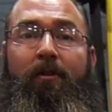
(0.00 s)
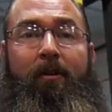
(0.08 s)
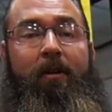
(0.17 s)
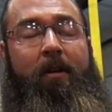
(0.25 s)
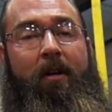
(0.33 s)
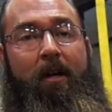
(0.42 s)

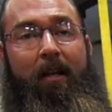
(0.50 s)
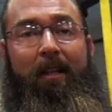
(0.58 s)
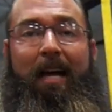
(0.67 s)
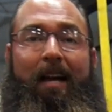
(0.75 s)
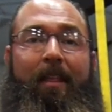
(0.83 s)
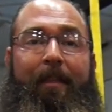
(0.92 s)
are a
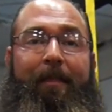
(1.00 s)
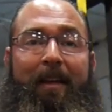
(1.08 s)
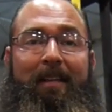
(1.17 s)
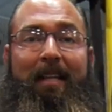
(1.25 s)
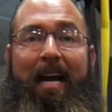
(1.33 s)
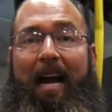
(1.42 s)
lot of the
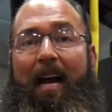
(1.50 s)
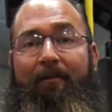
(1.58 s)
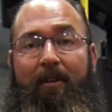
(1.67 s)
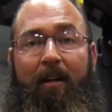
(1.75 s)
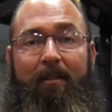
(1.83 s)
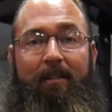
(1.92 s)
things that
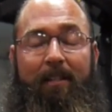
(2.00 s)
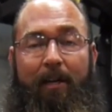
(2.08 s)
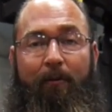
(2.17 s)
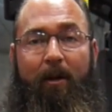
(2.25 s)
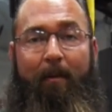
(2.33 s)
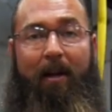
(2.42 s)
I've done to get
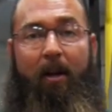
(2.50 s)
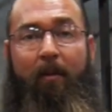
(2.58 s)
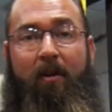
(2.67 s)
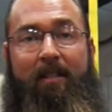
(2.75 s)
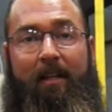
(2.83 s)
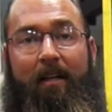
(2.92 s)
rid of my
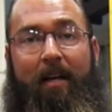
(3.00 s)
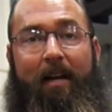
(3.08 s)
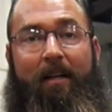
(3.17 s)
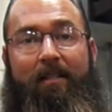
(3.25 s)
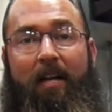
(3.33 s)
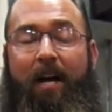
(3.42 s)
elbow
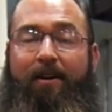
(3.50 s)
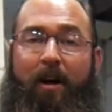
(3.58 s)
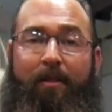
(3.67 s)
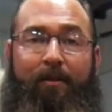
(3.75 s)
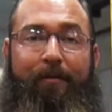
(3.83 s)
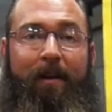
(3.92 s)
tendonitis.
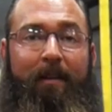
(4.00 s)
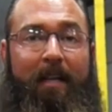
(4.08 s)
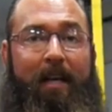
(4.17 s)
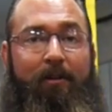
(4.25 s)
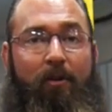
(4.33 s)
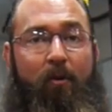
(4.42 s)
Another thing
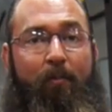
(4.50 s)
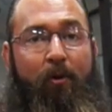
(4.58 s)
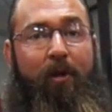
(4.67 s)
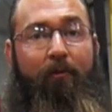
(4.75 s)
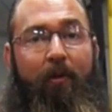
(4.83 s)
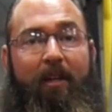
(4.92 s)
that I do
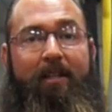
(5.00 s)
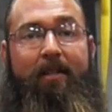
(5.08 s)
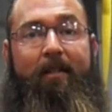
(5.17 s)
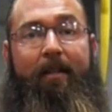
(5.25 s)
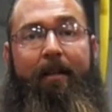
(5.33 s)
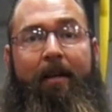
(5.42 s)
pretty
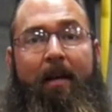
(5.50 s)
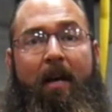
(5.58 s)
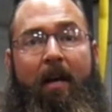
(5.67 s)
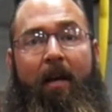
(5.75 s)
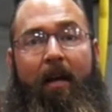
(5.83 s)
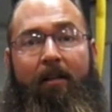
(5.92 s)
religiously
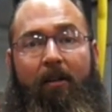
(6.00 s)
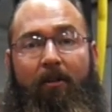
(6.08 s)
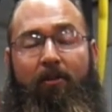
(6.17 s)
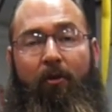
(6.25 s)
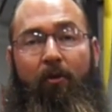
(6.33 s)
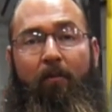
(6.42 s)
is I'll
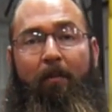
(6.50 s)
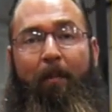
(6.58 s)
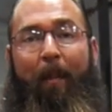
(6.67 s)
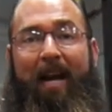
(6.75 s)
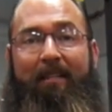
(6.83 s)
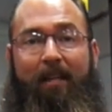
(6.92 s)
do
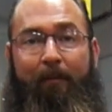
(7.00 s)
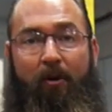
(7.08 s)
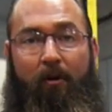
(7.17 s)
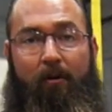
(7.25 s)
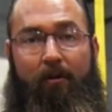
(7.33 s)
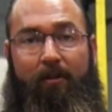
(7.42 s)
bicep
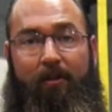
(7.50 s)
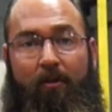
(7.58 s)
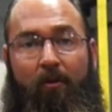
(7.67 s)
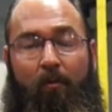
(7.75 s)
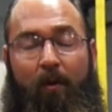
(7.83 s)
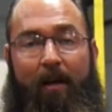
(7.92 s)
curls
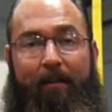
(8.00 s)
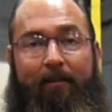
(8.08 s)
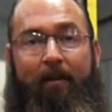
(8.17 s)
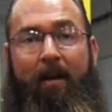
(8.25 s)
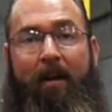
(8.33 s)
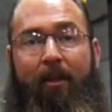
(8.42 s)
with
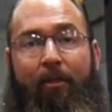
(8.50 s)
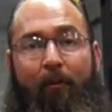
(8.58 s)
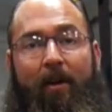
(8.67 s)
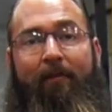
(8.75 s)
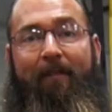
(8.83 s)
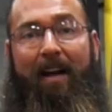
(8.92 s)

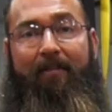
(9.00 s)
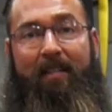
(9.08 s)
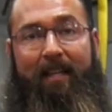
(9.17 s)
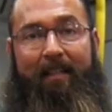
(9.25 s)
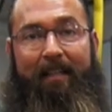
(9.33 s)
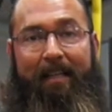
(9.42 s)
3 to 5
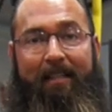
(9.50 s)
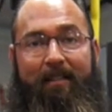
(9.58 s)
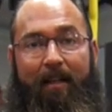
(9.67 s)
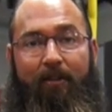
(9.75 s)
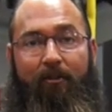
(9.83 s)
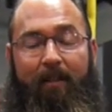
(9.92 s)
second
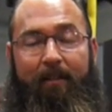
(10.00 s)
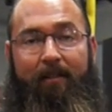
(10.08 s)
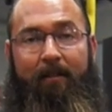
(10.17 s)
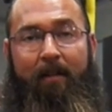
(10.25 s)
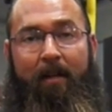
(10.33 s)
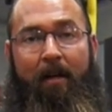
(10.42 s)

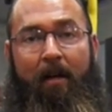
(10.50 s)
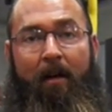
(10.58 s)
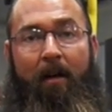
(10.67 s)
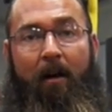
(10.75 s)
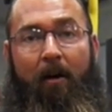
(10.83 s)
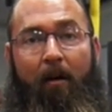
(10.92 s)
eccentrics.
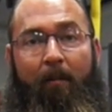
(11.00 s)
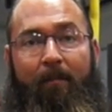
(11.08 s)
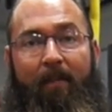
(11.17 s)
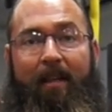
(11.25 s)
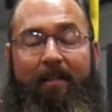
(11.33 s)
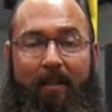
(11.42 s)

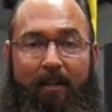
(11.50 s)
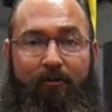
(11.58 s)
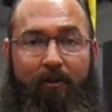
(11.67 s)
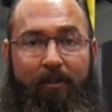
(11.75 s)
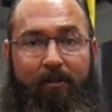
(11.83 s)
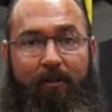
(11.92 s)
The
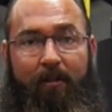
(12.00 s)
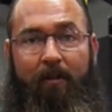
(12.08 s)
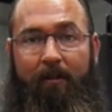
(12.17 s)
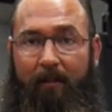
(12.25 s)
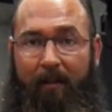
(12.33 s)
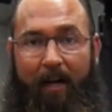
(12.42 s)
eccentrics
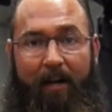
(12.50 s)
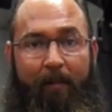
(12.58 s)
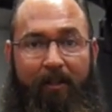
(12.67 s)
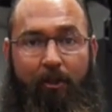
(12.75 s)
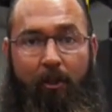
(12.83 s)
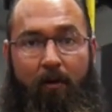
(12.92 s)
kind of
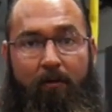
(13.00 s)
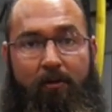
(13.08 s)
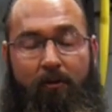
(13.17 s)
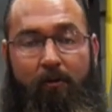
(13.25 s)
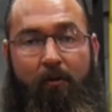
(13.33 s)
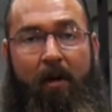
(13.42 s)
been shown
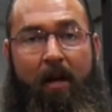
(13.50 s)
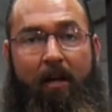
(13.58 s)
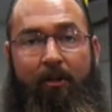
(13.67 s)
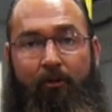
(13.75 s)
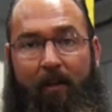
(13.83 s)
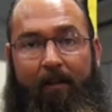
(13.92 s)
to
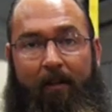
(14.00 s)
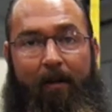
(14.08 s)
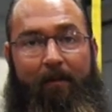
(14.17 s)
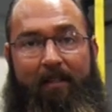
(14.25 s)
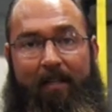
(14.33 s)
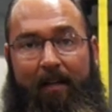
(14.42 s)
strengthen
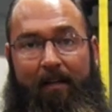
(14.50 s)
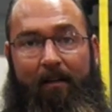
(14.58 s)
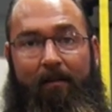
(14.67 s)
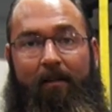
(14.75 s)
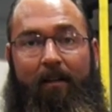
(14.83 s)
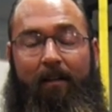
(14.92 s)
up the
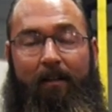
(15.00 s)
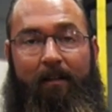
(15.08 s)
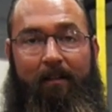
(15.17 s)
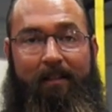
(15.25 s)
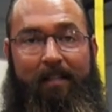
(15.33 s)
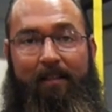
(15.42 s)
tendon,
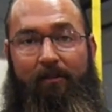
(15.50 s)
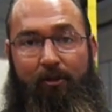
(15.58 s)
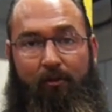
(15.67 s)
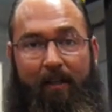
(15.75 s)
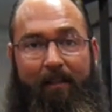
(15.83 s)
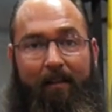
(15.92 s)
the tensile
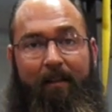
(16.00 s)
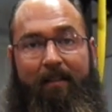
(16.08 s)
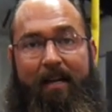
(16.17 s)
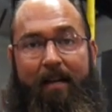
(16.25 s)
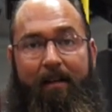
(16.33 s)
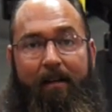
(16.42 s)
strength in the
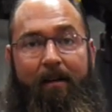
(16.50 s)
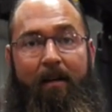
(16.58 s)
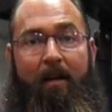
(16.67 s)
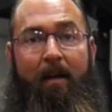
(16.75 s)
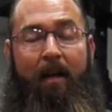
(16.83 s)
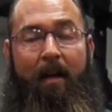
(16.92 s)
tendon,
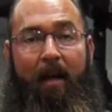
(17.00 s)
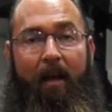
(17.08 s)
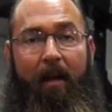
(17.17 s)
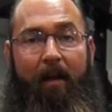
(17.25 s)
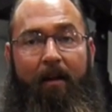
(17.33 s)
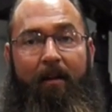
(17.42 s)

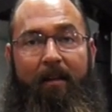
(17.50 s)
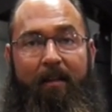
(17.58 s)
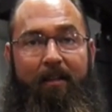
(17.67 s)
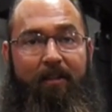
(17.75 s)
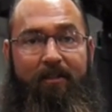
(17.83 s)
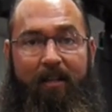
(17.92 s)
and
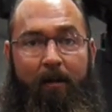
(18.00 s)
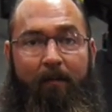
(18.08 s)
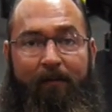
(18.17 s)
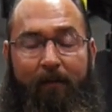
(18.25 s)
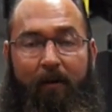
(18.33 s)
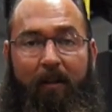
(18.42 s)
just get
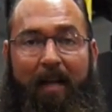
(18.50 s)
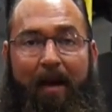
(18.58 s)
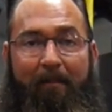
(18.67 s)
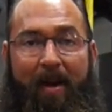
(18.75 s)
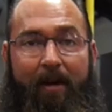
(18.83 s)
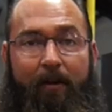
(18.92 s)
them feeling a
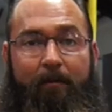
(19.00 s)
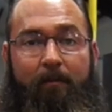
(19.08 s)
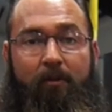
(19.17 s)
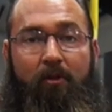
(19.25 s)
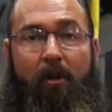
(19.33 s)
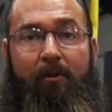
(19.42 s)
lot better.
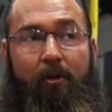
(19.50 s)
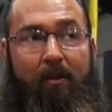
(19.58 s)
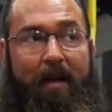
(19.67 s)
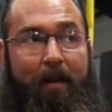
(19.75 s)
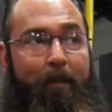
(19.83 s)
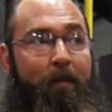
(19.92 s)
So I'll do
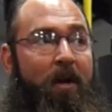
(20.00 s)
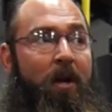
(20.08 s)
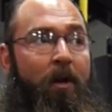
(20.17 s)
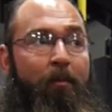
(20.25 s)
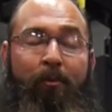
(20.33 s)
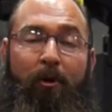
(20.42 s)

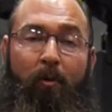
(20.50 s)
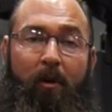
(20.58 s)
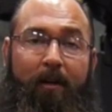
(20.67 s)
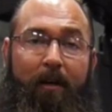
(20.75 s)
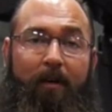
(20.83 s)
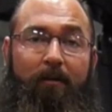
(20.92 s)
that
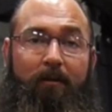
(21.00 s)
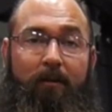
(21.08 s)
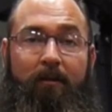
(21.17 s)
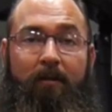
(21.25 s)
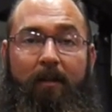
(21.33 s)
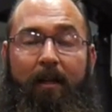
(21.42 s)
pre-workout
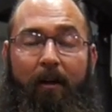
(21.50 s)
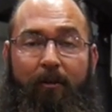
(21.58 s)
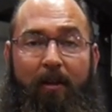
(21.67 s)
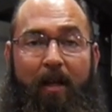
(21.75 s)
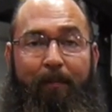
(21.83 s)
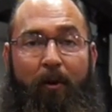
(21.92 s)
and I'll
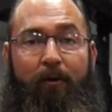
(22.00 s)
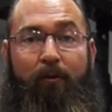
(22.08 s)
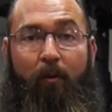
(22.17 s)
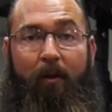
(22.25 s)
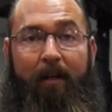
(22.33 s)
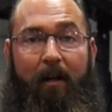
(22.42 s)
do that
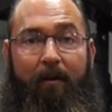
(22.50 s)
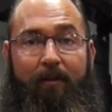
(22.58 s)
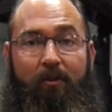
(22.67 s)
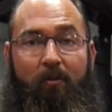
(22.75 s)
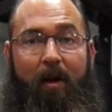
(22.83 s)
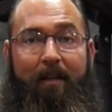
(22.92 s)
post-workout
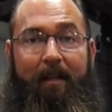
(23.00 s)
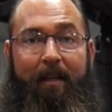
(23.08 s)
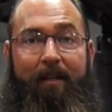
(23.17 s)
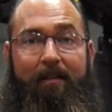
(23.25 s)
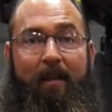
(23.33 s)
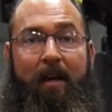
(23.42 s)
on squat
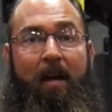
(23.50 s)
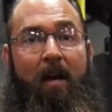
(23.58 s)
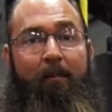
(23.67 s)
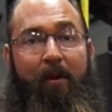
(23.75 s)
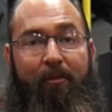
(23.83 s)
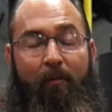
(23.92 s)
days.
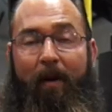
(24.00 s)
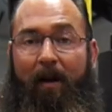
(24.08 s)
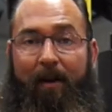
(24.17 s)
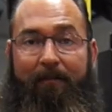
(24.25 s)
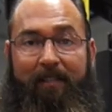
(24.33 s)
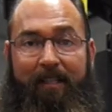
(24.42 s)
But through my
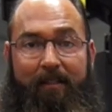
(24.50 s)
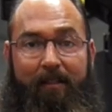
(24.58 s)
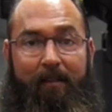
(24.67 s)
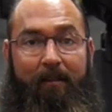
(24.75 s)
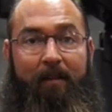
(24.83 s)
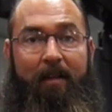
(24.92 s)
off
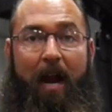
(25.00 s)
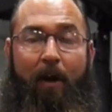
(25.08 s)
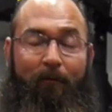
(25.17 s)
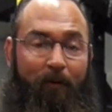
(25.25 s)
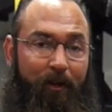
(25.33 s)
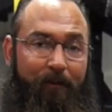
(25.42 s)
season, I
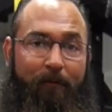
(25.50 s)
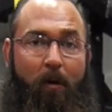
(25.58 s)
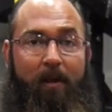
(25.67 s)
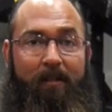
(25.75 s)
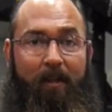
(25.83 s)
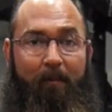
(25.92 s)
really
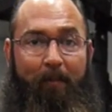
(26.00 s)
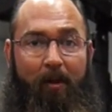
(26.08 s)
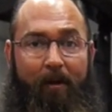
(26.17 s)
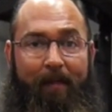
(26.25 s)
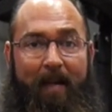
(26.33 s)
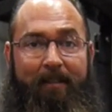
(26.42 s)
focus on
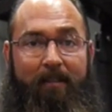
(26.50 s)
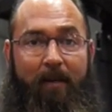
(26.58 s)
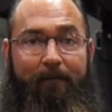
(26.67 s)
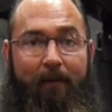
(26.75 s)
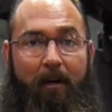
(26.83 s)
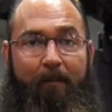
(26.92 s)
building that
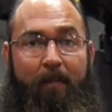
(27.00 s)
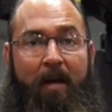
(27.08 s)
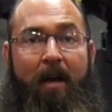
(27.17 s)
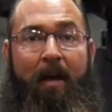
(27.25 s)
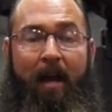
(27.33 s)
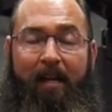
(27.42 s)
stuff up
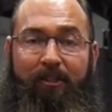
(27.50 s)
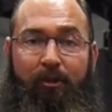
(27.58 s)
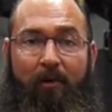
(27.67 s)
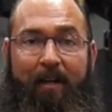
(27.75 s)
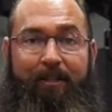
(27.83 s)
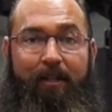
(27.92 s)
and
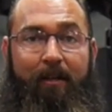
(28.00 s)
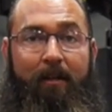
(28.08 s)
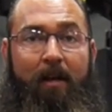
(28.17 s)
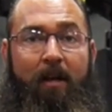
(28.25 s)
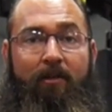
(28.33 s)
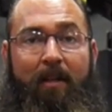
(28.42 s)

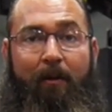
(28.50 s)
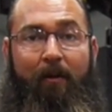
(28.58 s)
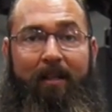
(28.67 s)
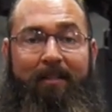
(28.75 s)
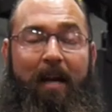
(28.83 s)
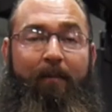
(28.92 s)
stretching so that
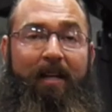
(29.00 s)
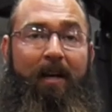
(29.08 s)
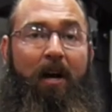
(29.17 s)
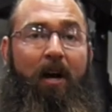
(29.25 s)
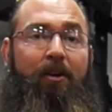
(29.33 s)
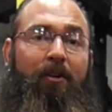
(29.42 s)
when it's time to
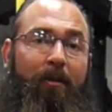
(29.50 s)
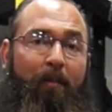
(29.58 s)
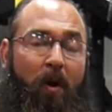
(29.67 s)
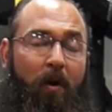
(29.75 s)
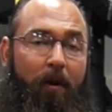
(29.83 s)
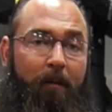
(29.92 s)
get under the
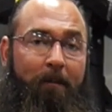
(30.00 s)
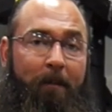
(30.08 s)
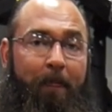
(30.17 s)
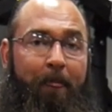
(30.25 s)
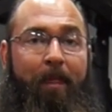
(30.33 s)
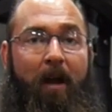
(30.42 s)
bar,
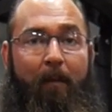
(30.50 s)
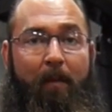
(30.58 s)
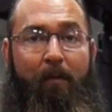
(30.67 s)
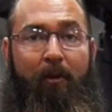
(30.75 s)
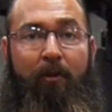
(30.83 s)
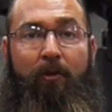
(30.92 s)
I'm
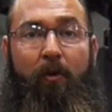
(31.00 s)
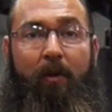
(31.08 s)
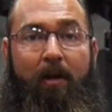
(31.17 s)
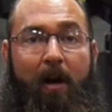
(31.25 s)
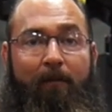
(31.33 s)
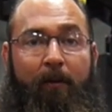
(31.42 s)
able to do
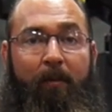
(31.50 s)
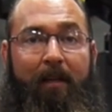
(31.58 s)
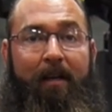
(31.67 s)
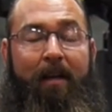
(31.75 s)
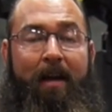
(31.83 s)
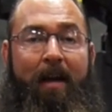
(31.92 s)
it
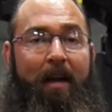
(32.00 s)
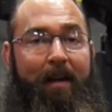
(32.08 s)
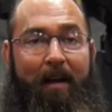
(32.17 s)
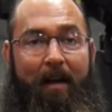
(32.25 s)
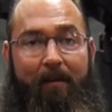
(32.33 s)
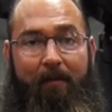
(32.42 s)
comfortably
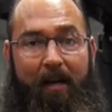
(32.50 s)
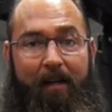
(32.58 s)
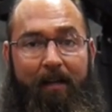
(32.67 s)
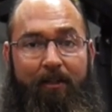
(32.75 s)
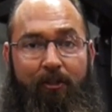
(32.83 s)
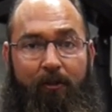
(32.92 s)
and not have
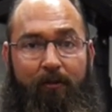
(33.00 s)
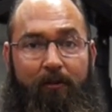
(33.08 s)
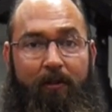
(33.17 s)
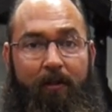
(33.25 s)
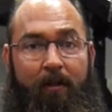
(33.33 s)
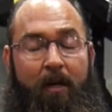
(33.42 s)
any
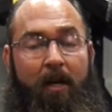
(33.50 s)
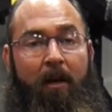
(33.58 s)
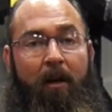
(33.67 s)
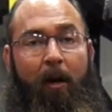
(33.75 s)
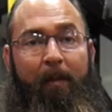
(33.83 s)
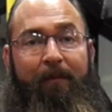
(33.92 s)
issues.
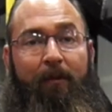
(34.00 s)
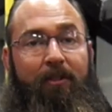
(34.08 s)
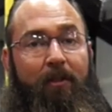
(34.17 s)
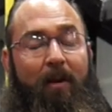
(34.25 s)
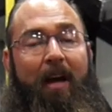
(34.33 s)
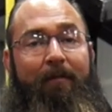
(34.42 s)
If you
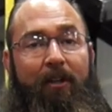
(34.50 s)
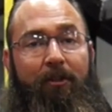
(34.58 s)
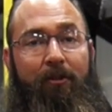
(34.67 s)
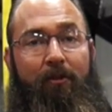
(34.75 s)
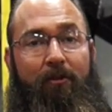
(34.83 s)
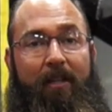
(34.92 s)
still have
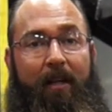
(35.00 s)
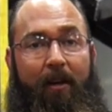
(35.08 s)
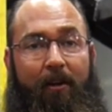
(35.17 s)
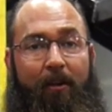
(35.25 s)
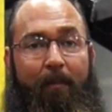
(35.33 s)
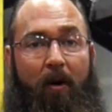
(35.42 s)
issues getting
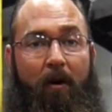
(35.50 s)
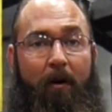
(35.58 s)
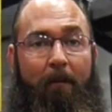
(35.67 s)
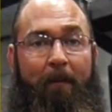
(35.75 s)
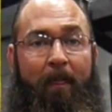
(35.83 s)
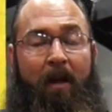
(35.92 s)
under the
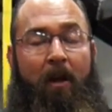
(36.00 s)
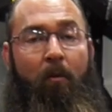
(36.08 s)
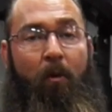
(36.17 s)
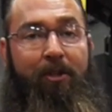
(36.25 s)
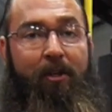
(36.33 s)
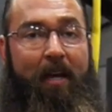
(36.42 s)
bar,
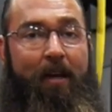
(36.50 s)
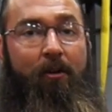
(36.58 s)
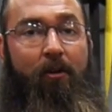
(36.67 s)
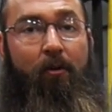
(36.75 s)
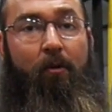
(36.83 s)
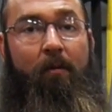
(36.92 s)
what you can
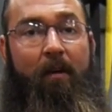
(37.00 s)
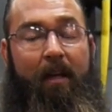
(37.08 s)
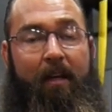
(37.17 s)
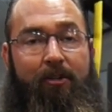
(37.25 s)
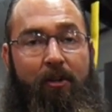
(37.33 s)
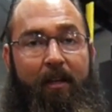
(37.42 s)
do
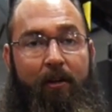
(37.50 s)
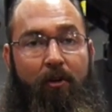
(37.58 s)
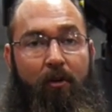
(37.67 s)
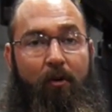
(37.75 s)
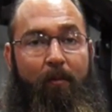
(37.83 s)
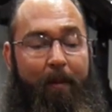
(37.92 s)
is you can
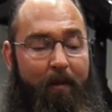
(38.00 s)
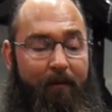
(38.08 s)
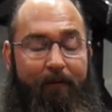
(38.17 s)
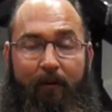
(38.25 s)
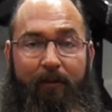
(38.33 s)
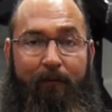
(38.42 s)
do maybe the
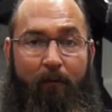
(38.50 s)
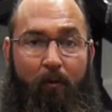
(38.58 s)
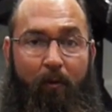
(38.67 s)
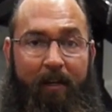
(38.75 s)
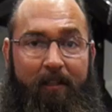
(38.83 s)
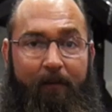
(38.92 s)
first 4
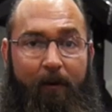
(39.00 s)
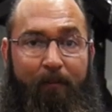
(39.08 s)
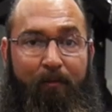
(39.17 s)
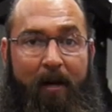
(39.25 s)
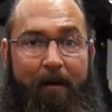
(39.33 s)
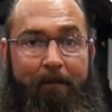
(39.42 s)
weeks of your
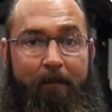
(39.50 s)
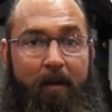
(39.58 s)
prep